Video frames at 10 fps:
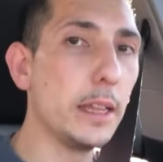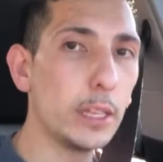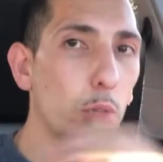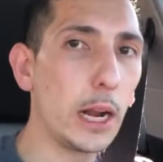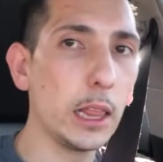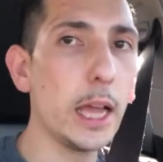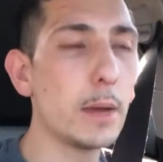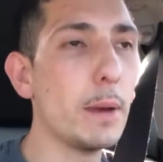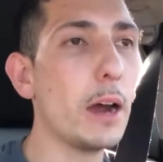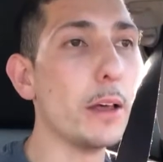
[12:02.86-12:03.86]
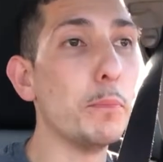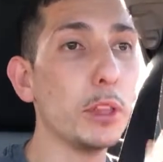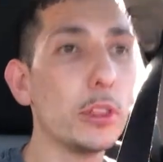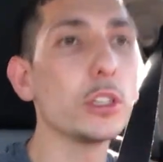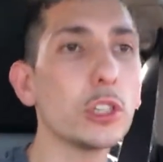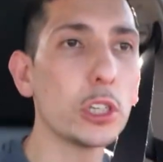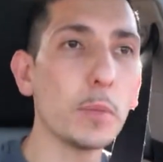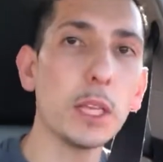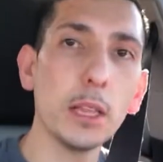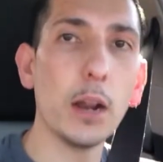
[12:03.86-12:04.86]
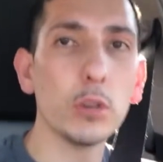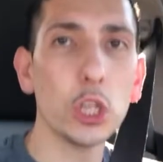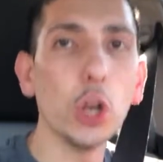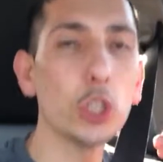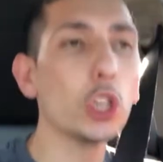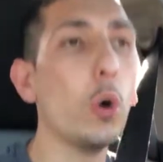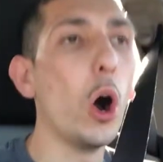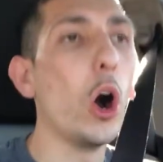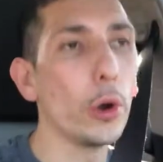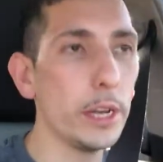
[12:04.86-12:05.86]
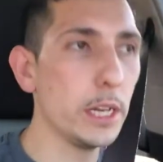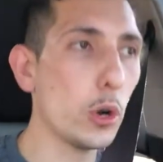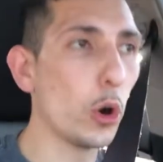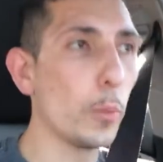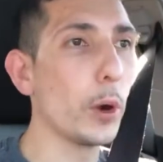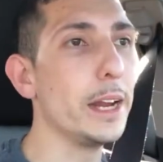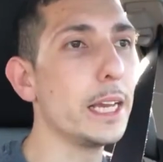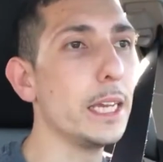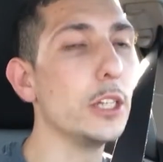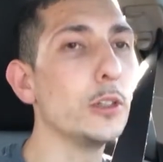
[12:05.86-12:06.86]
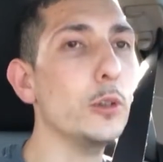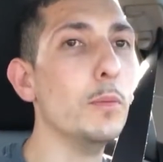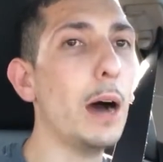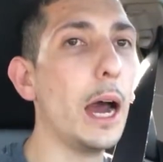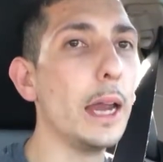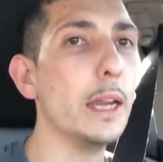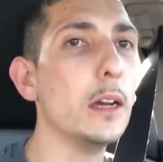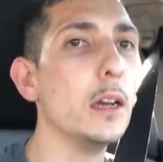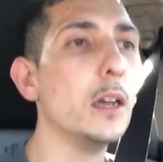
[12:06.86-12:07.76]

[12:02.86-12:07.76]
and that's what I like about it. But this is something that I was also already incorporating into my